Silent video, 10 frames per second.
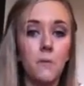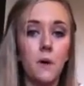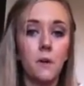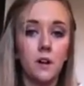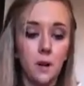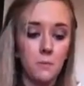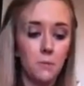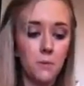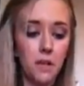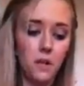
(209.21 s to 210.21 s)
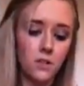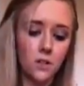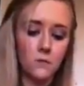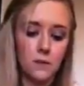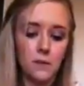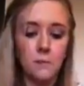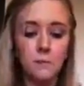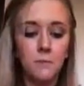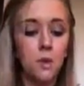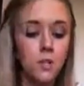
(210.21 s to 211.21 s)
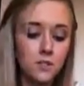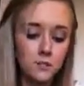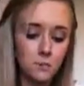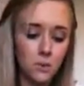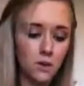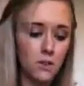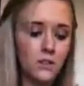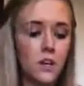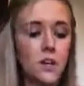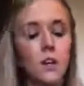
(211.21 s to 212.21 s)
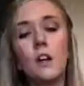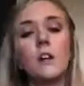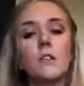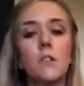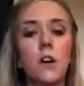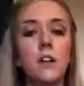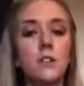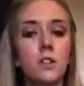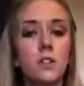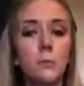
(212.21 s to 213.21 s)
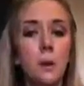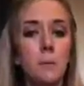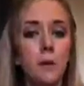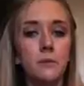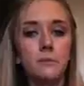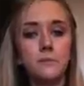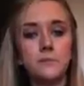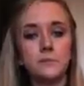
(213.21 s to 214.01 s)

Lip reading: That way you're not pumping air into your baby, which is important. So go ahead and turn your pump on.